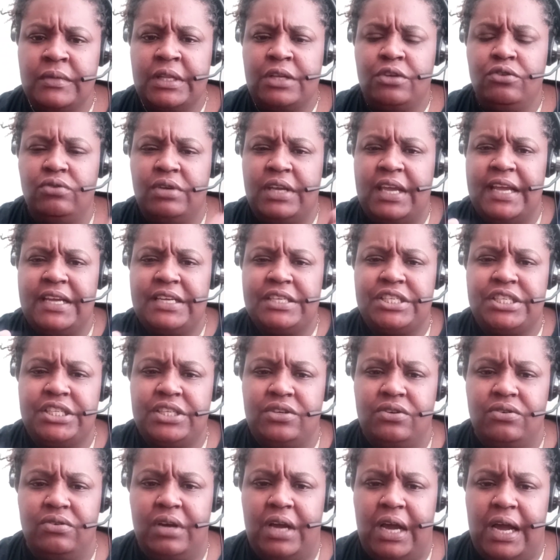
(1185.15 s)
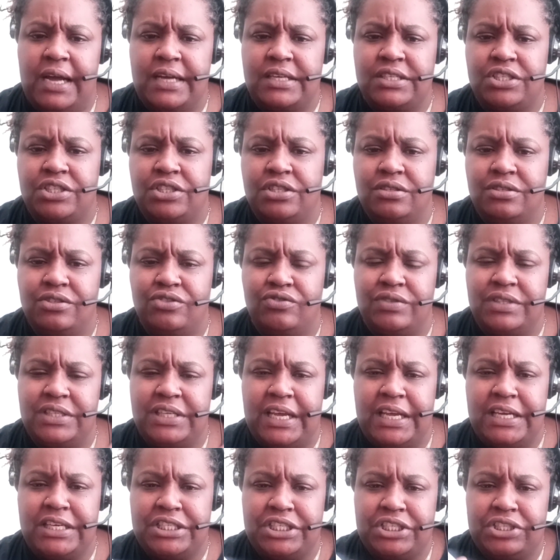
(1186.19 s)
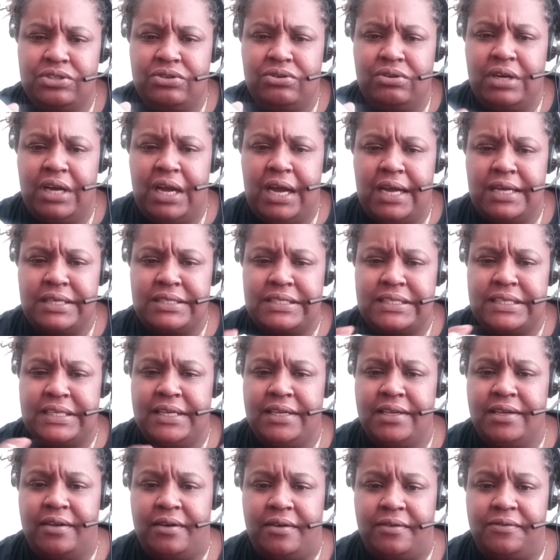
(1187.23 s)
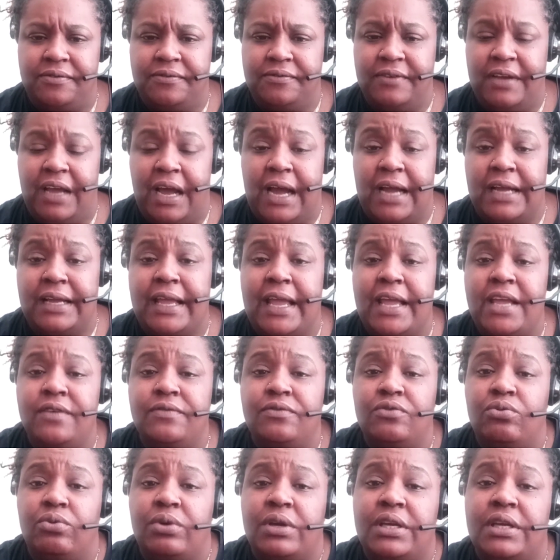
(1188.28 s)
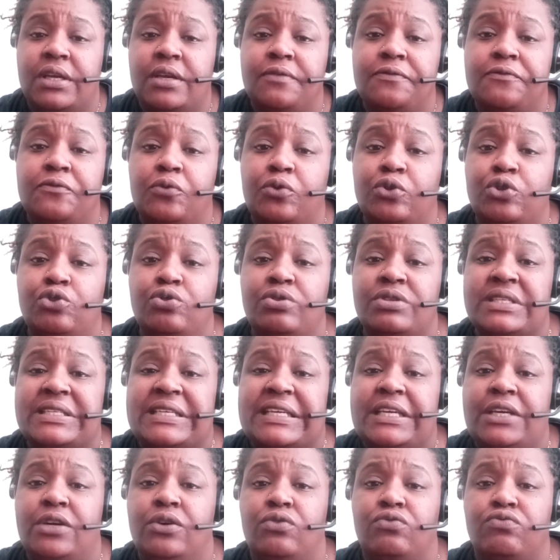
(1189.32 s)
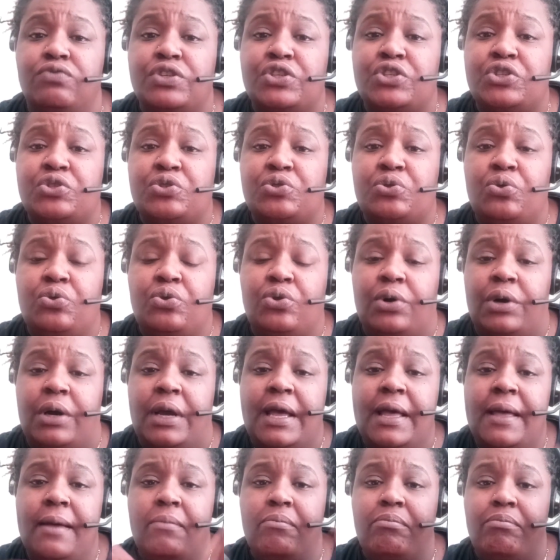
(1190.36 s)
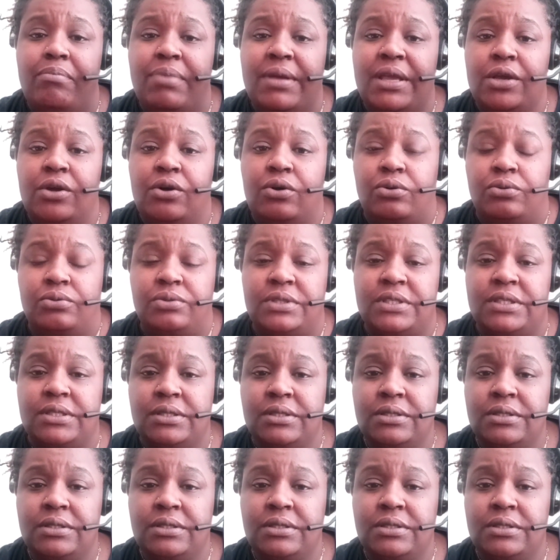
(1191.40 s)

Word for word: You can't shit on God's children. You can't shit on God's gift. God gave you a gift for you to heal, restore, build.